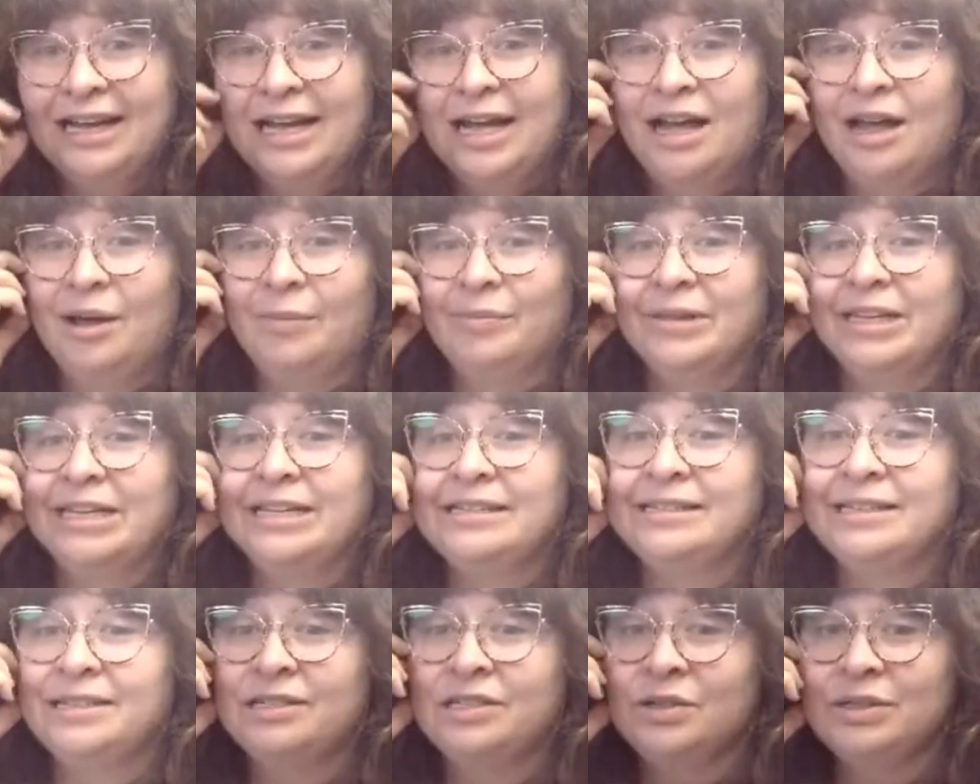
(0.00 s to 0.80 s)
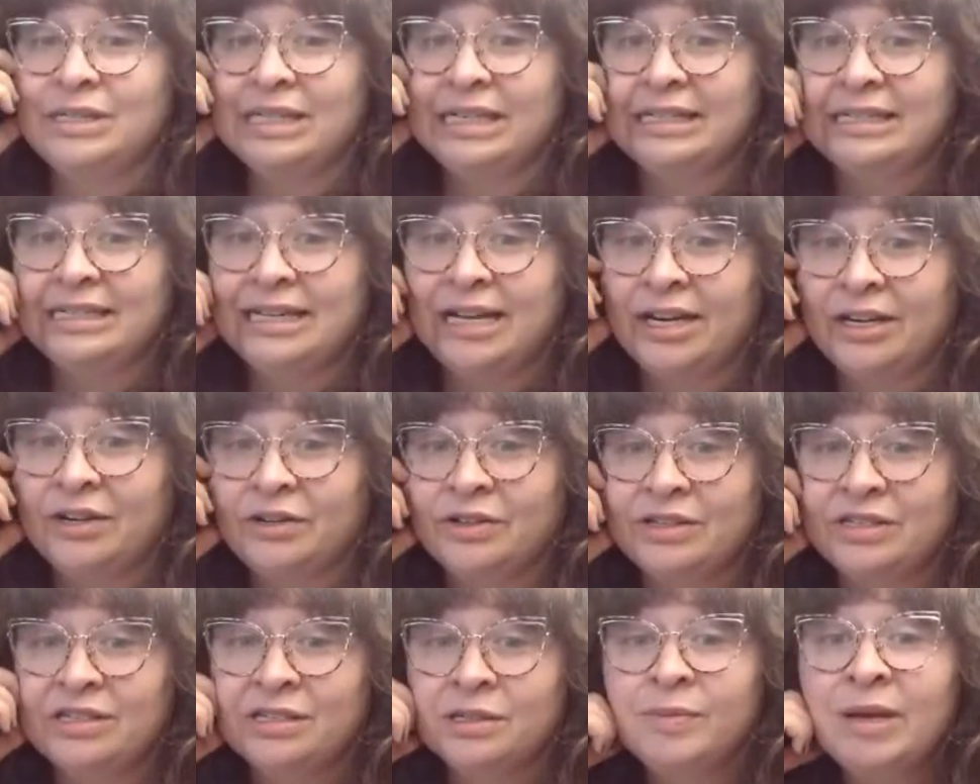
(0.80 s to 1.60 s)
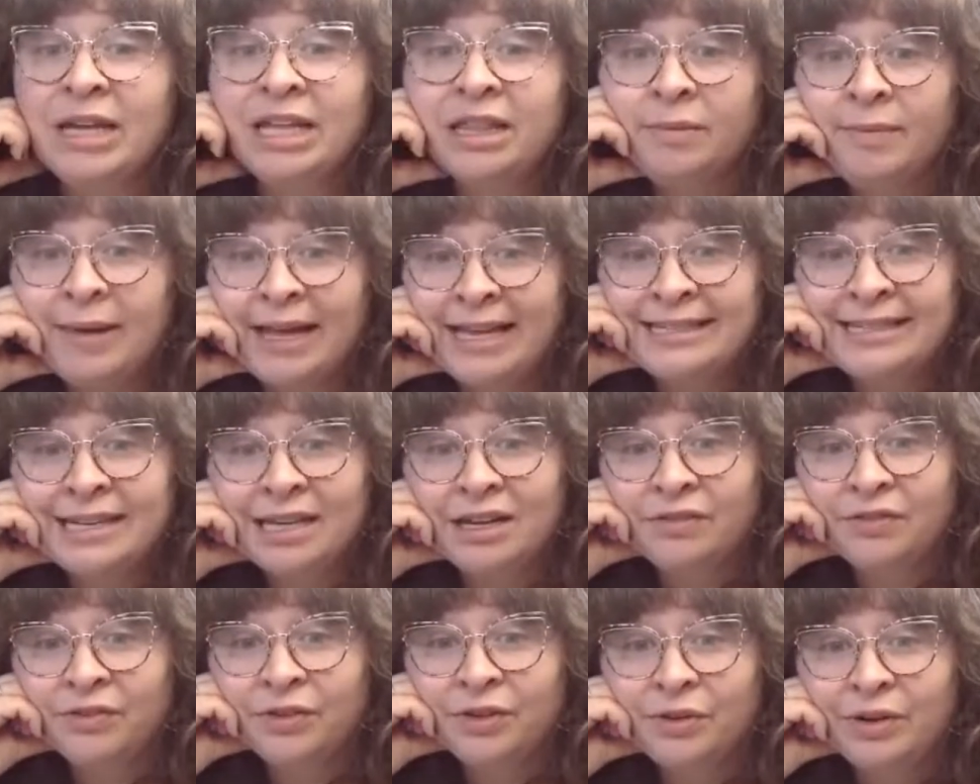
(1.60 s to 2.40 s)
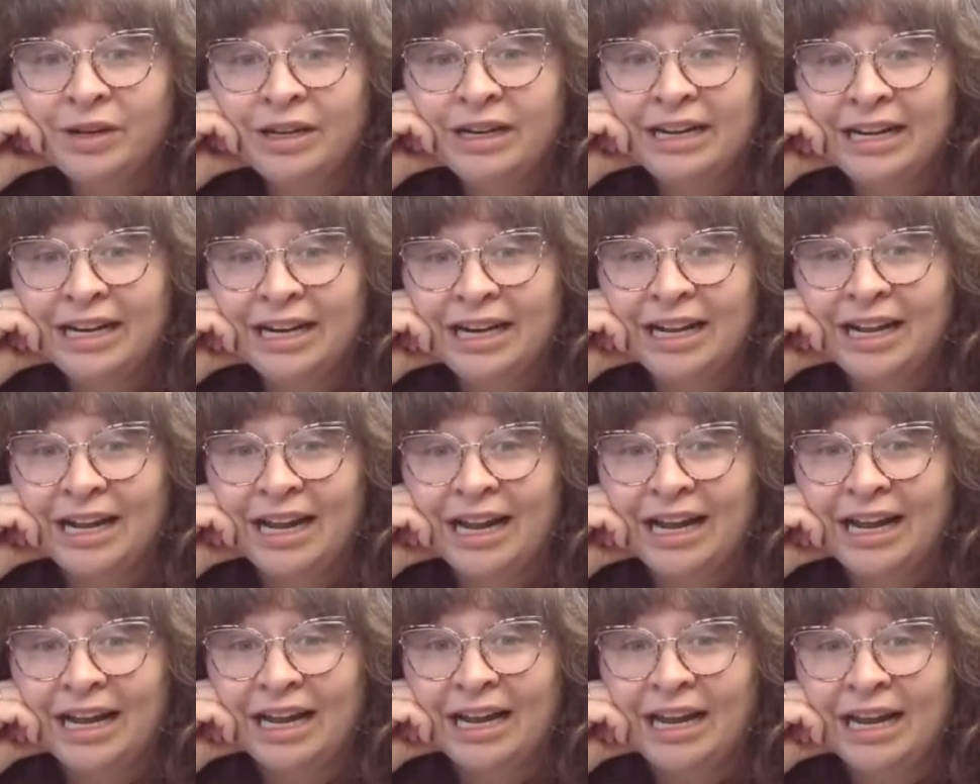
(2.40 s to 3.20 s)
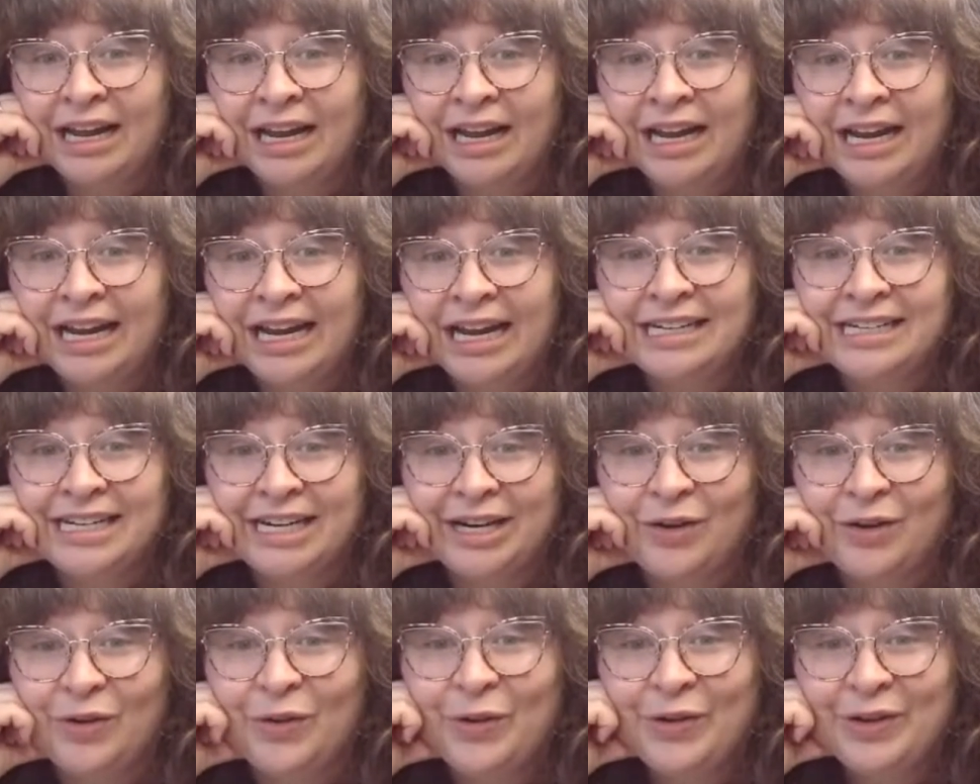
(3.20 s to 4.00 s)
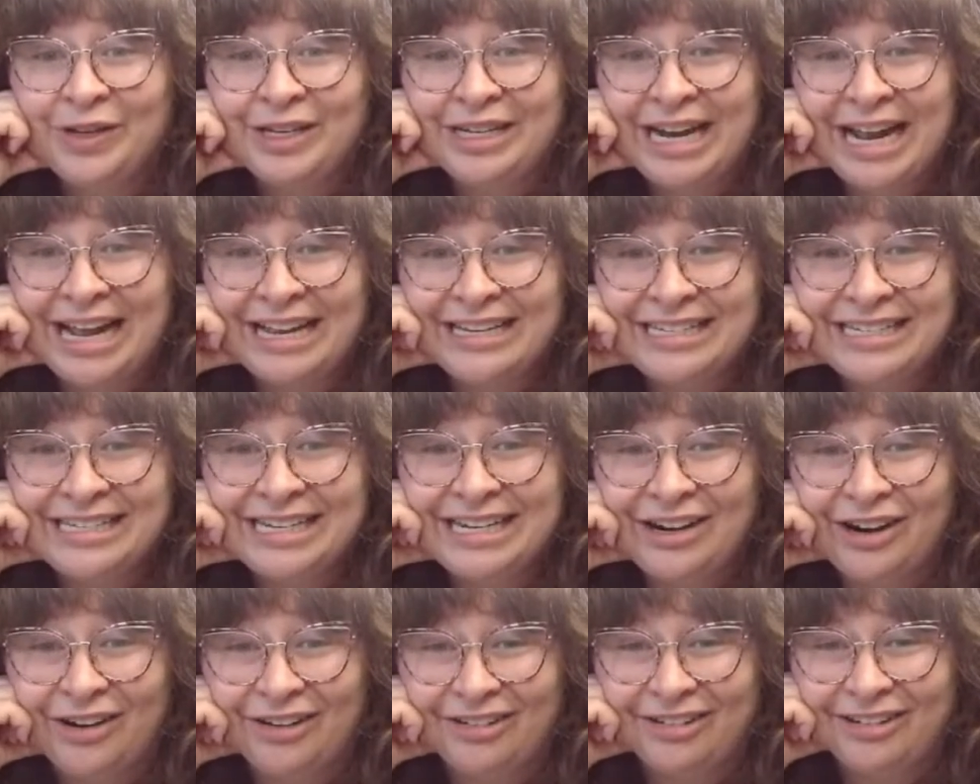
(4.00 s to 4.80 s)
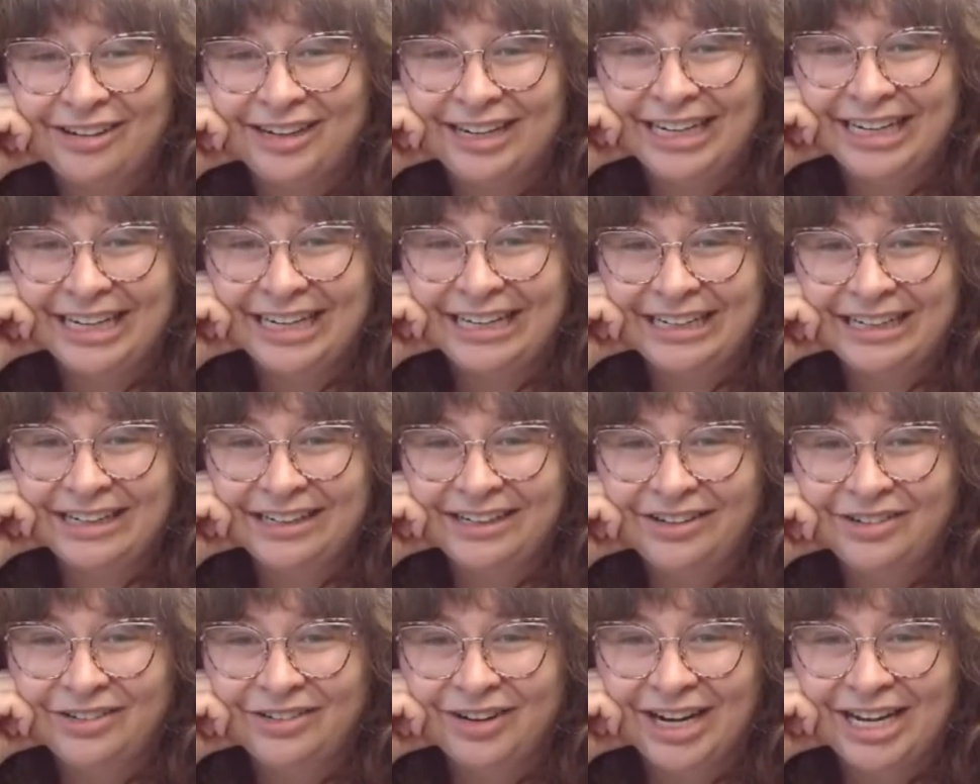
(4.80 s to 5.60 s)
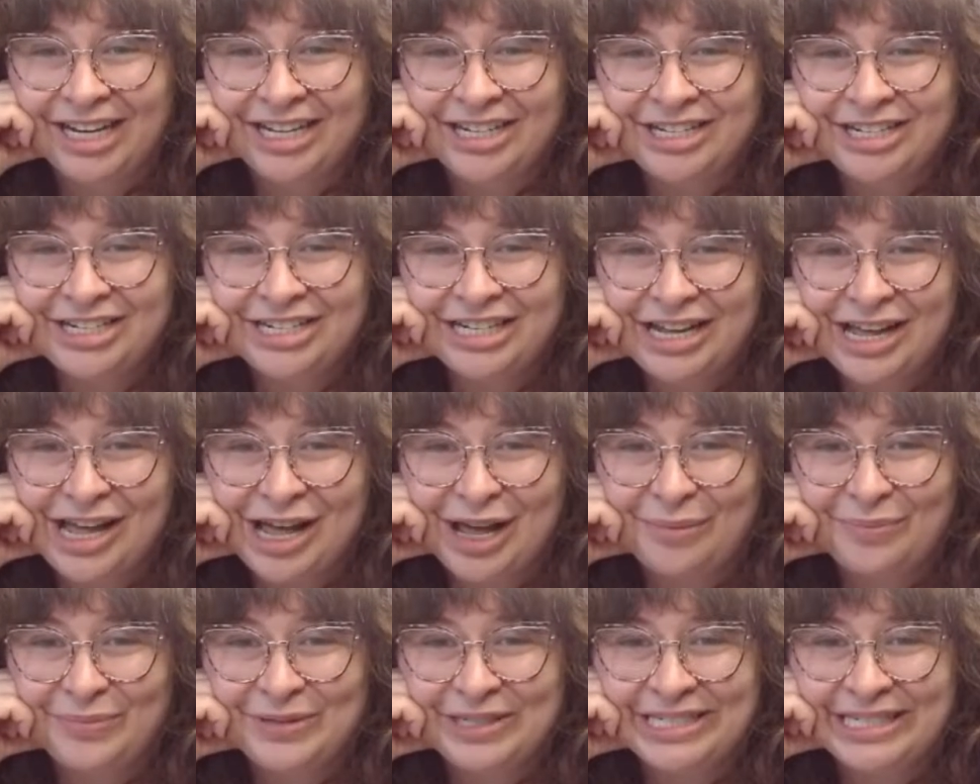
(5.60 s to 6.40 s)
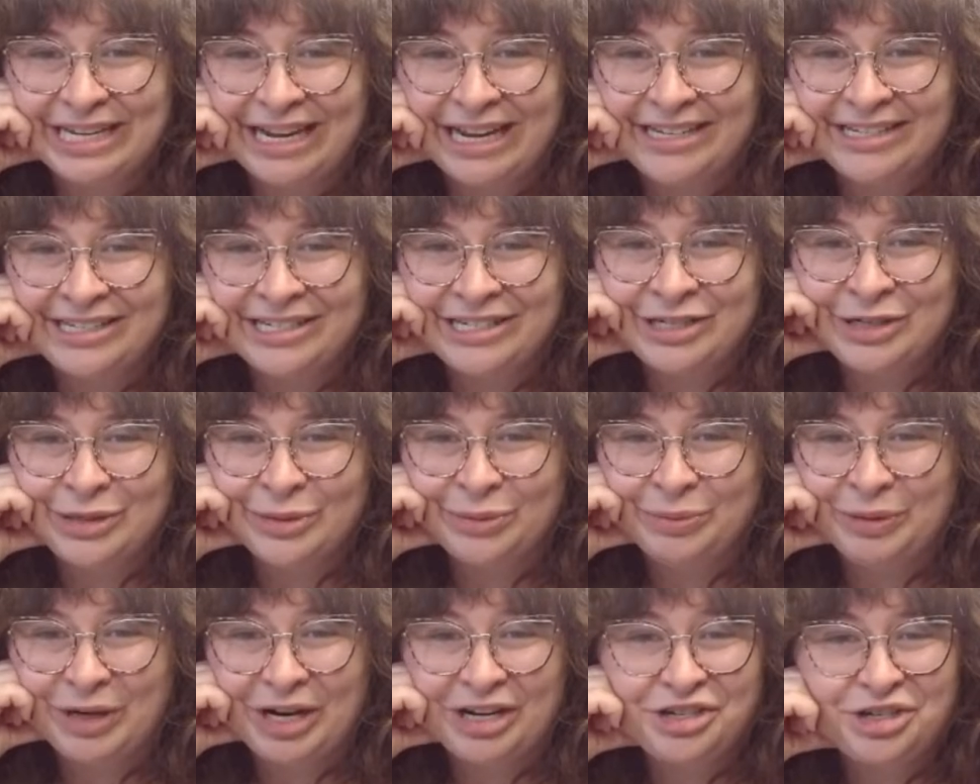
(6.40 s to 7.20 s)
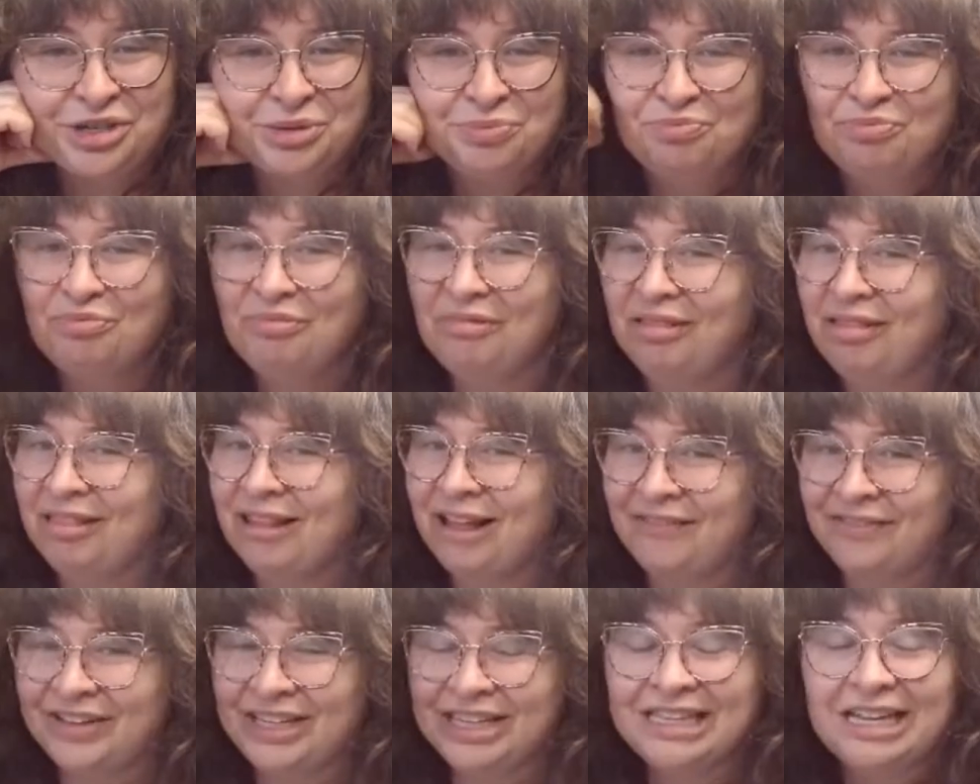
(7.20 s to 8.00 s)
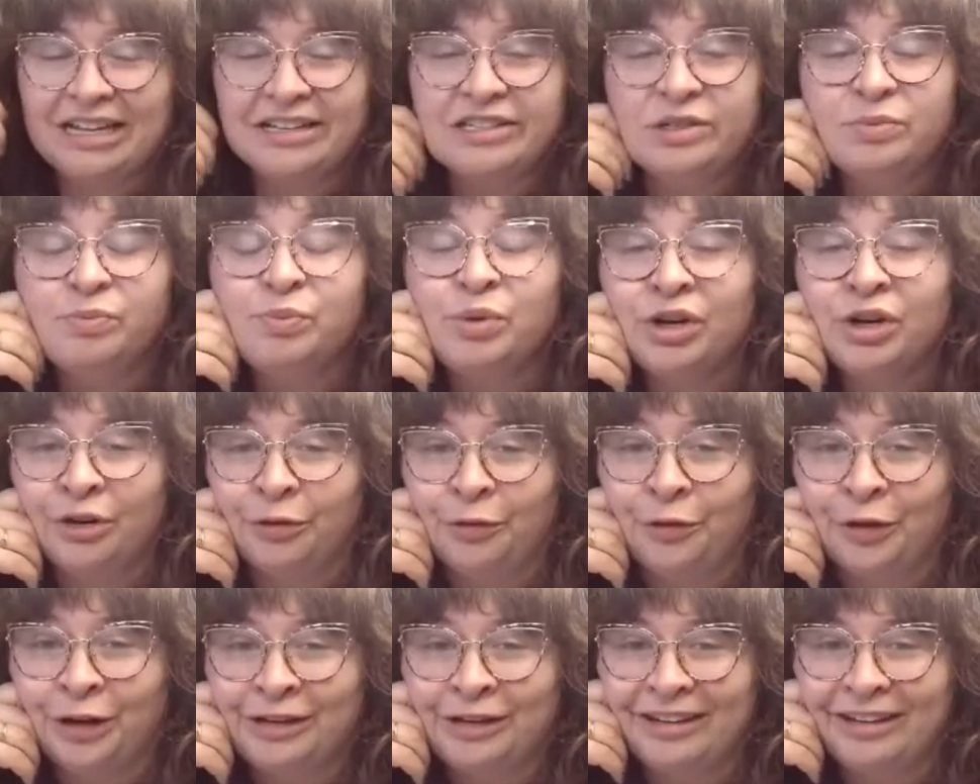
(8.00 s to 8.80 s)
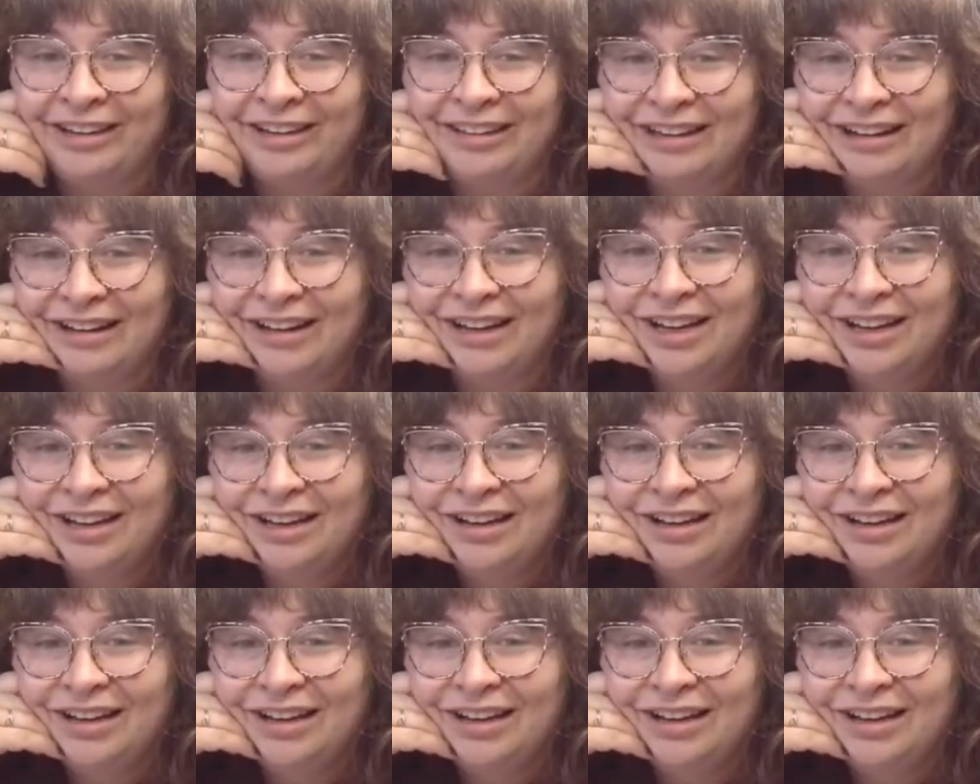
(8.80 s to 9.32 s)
Lisa's using Daniel Smith masking fluid and an old, nasty, already grunged up size 2 brush. Love it. That's perfect, Lisa.